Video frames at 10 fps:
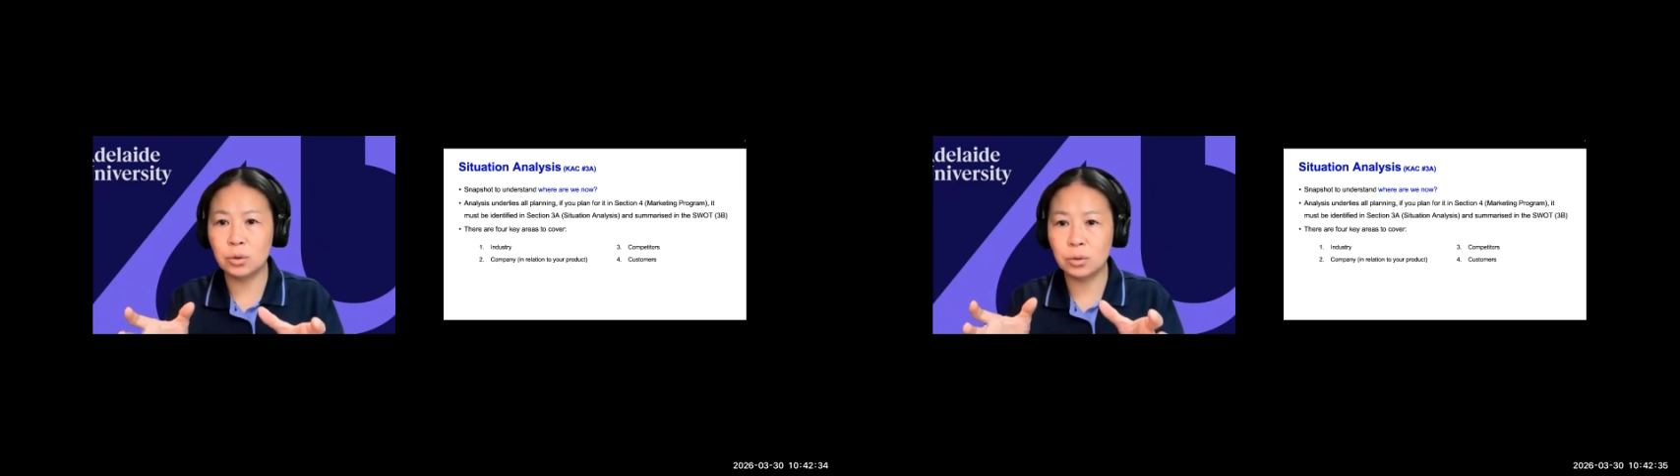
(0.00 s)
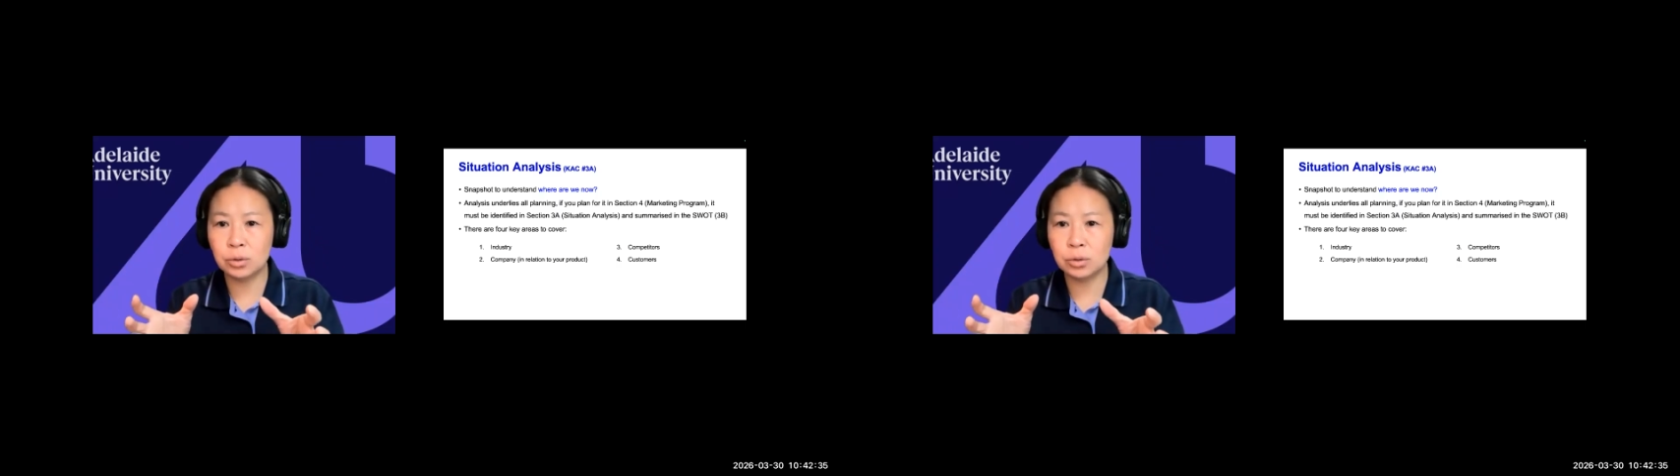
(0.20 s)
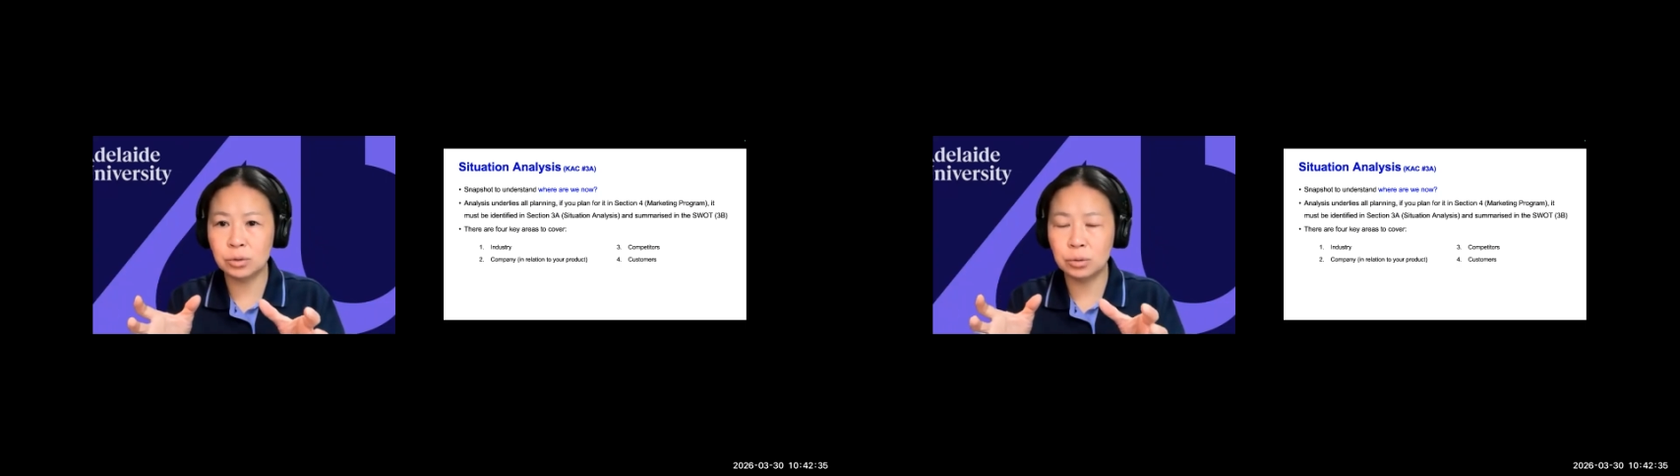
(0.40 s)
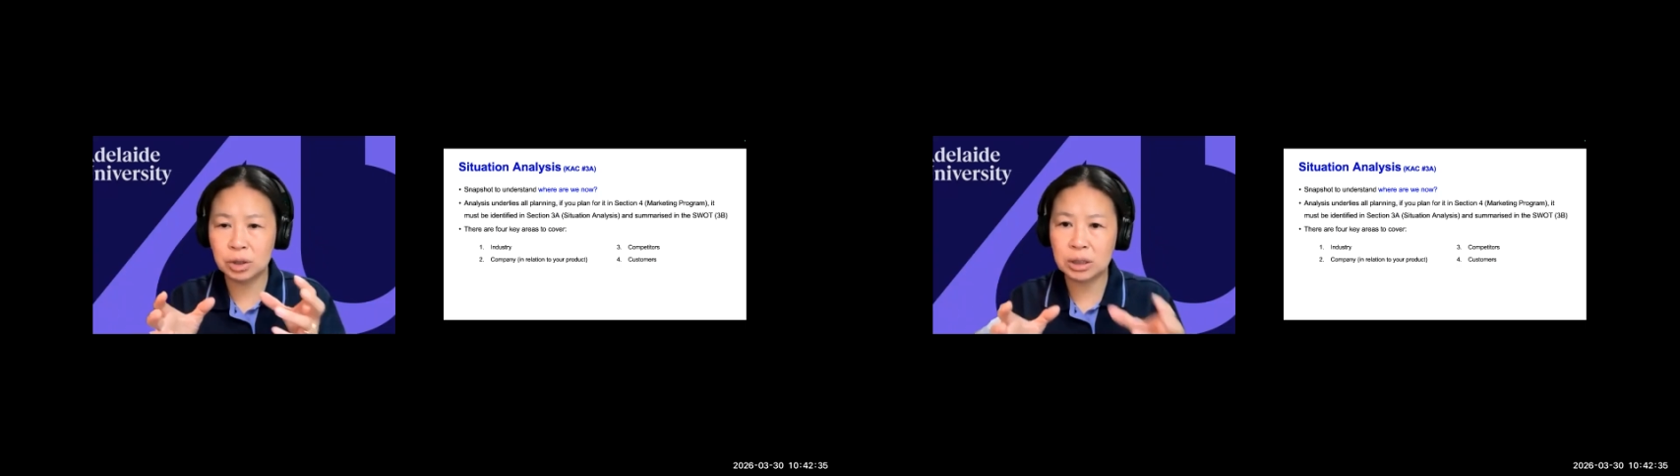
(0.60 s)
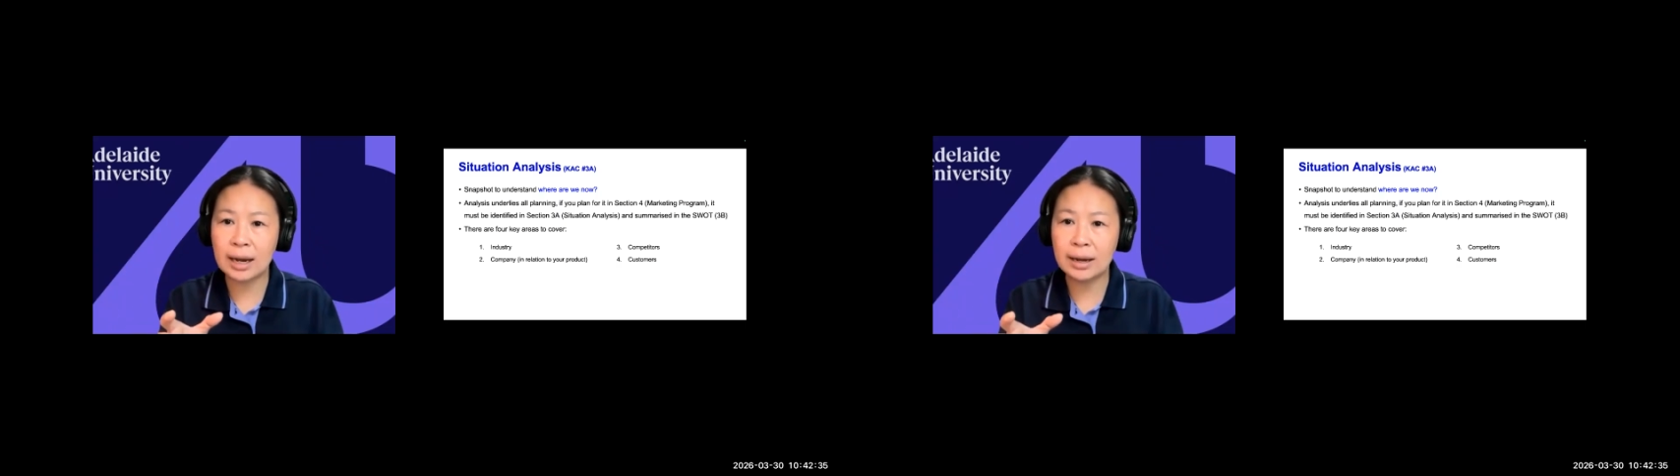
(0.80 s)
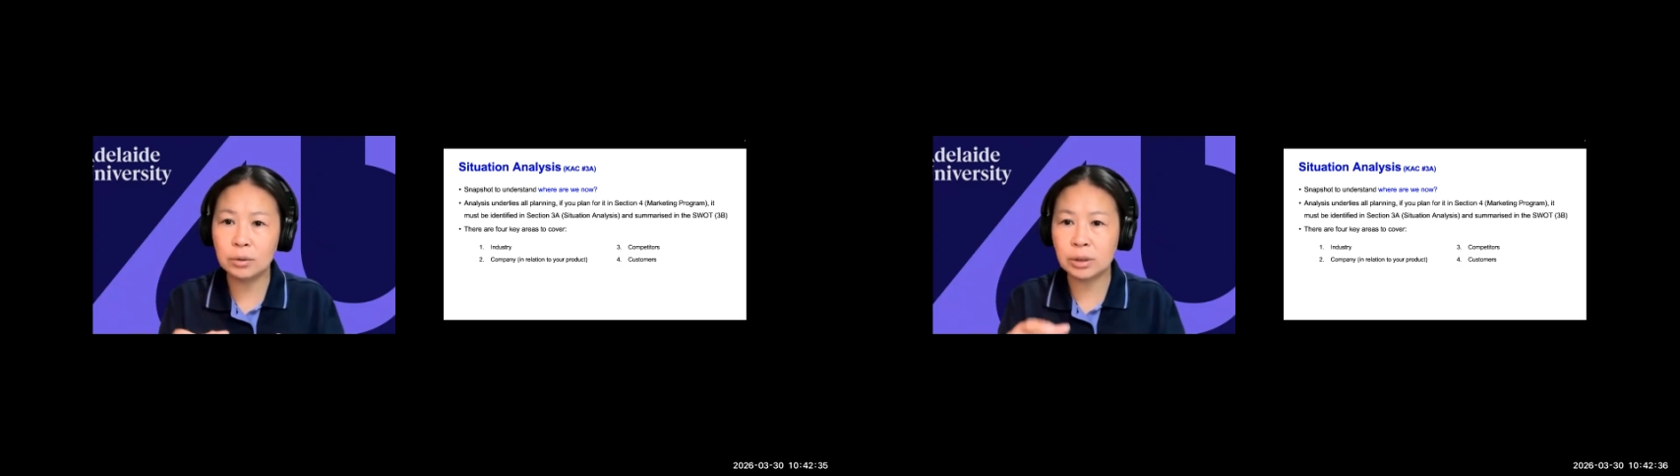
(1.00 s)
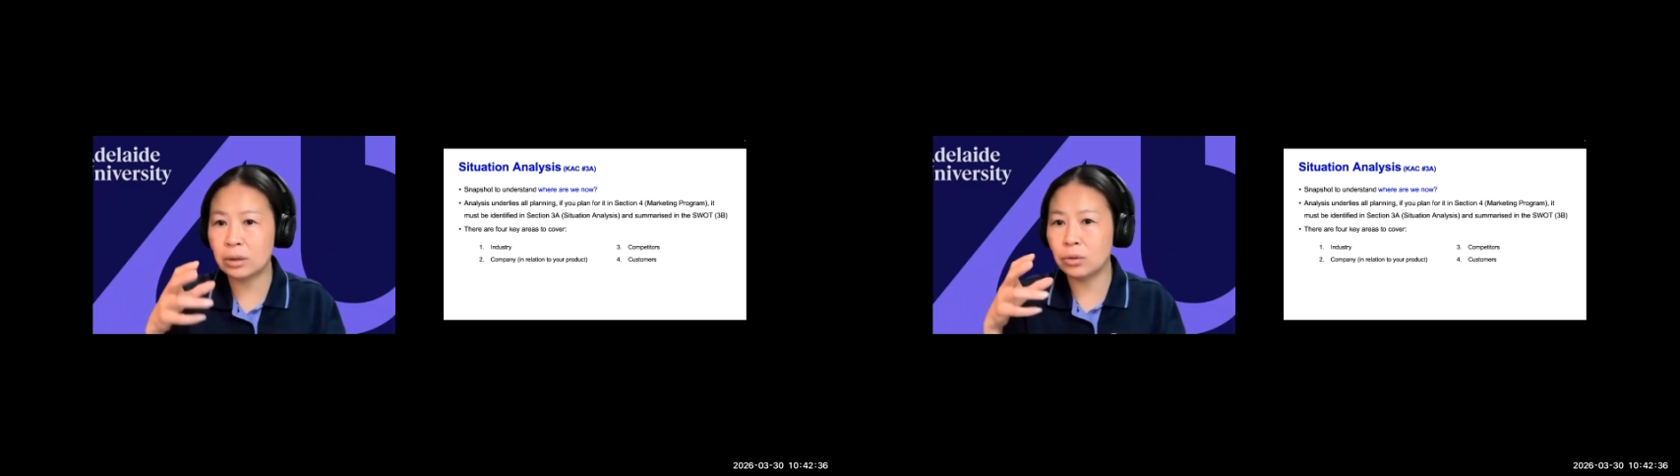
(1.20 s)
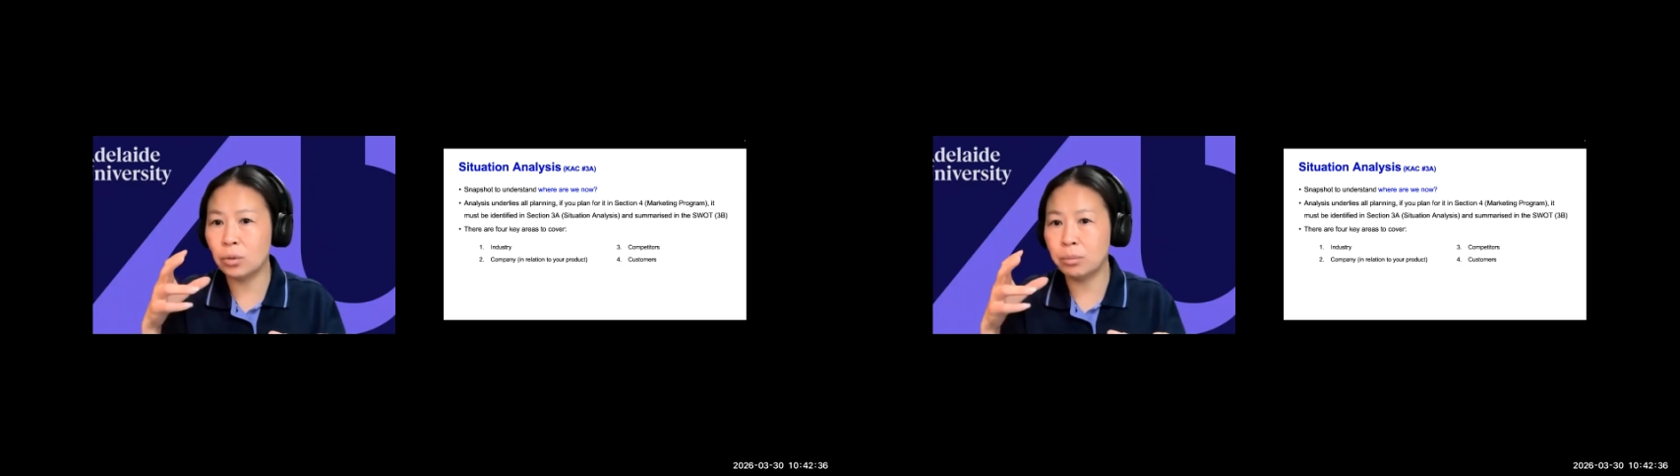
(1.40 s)
your sales
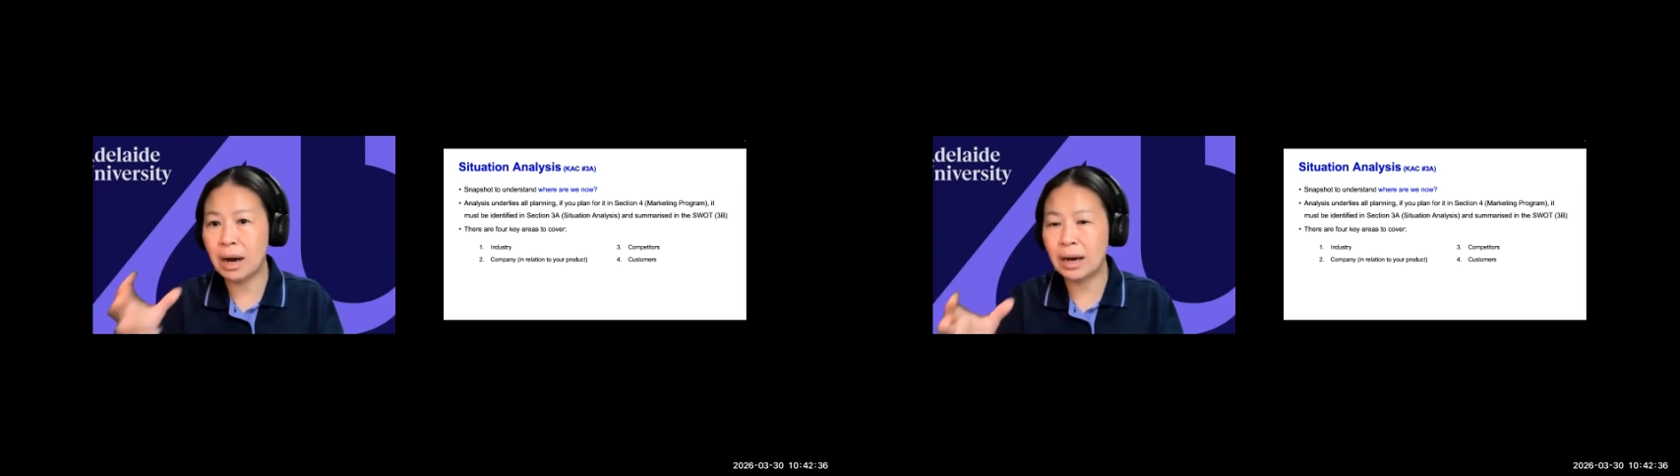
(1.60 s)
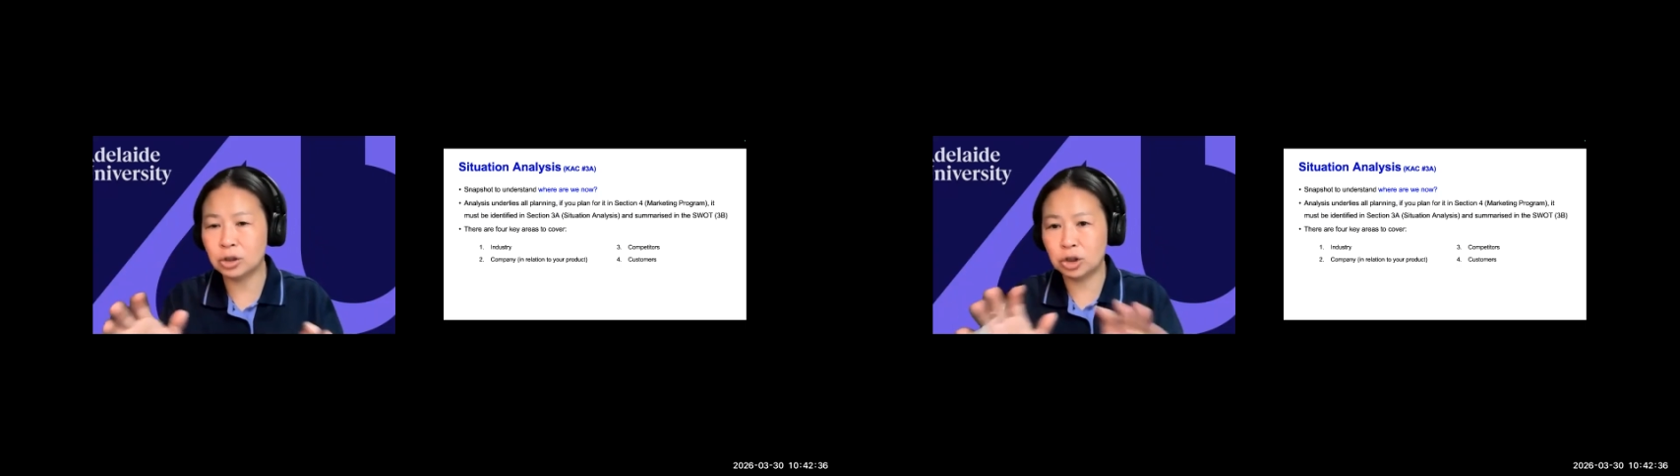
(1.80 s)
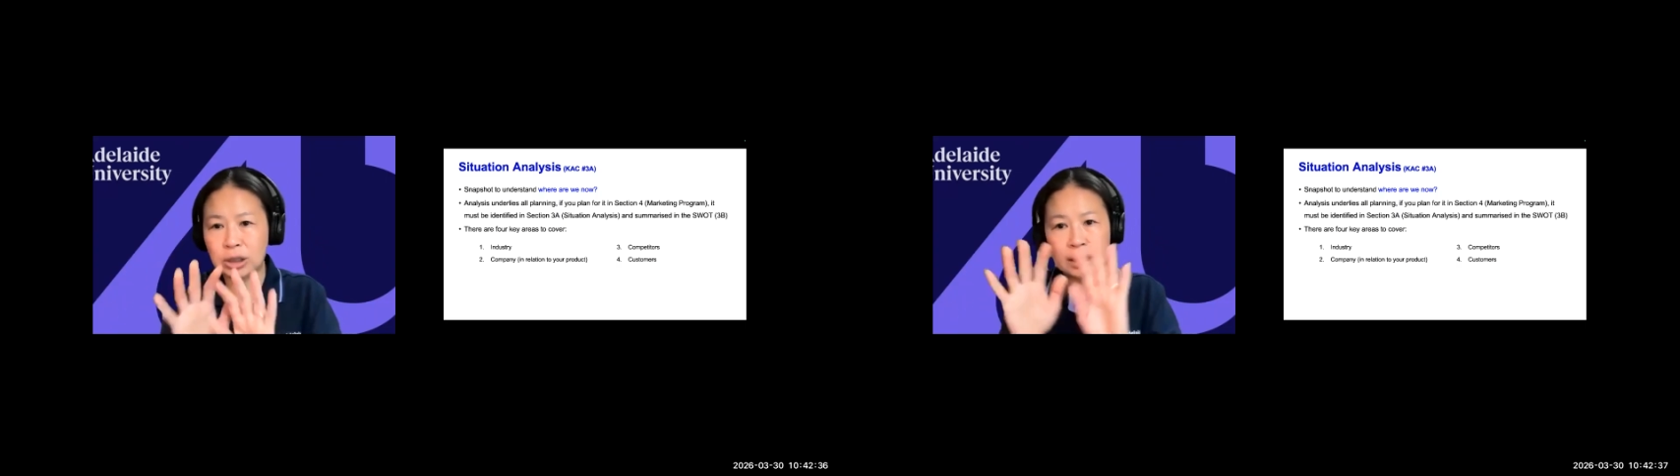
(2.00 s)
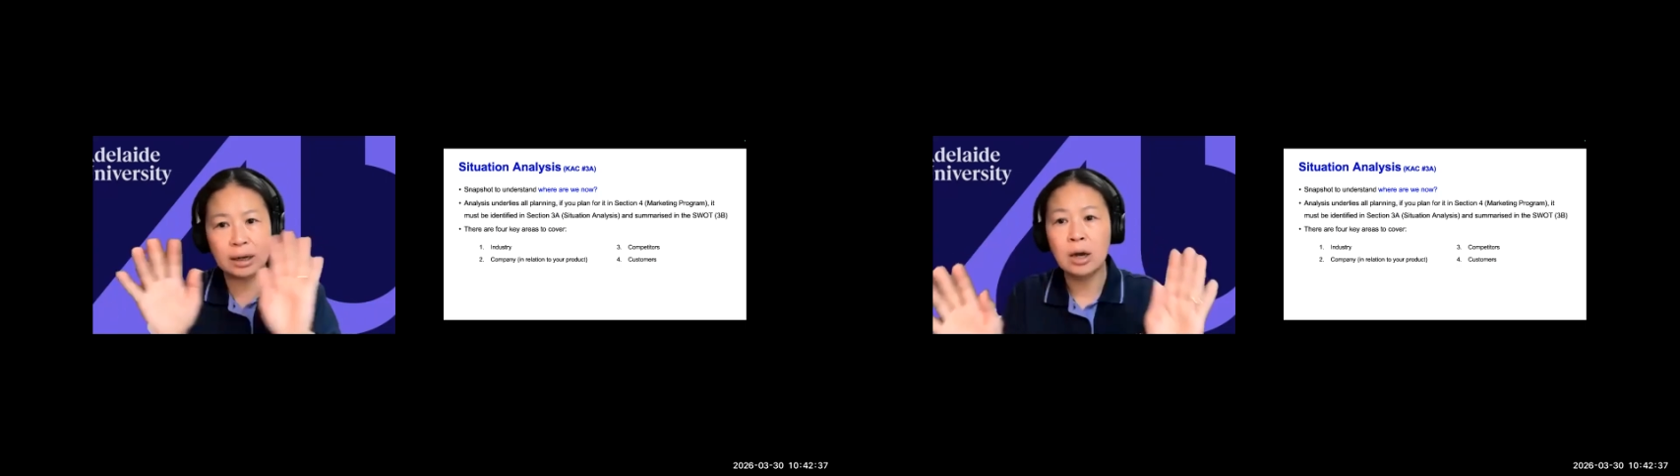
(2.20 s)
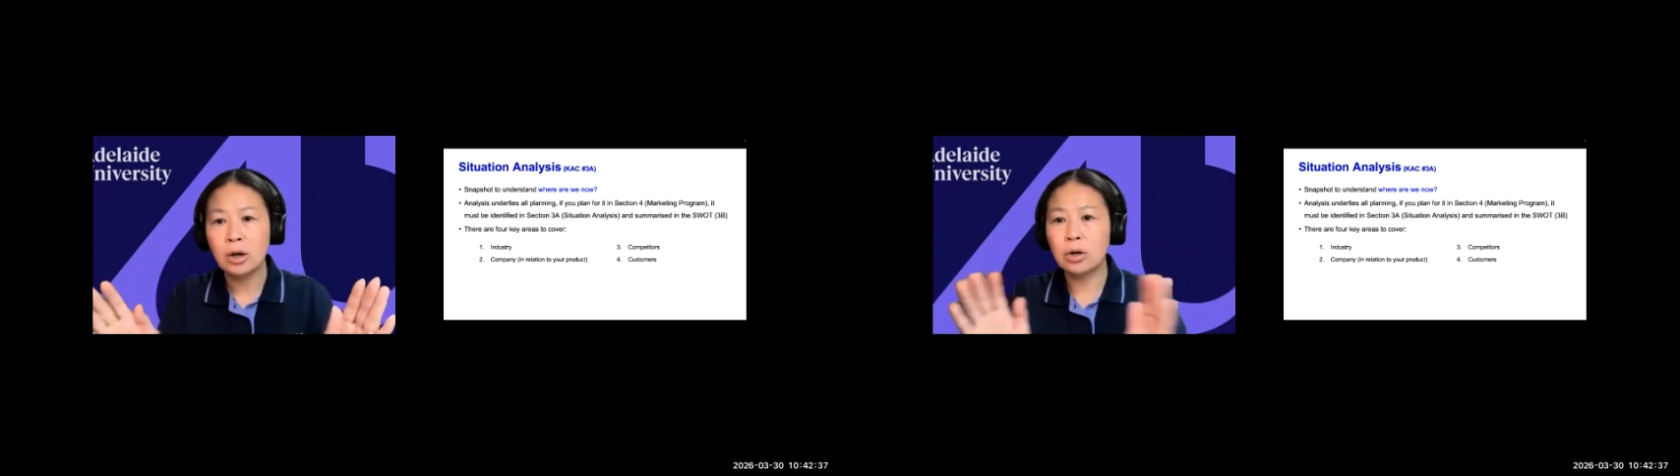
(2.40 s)
and your market share,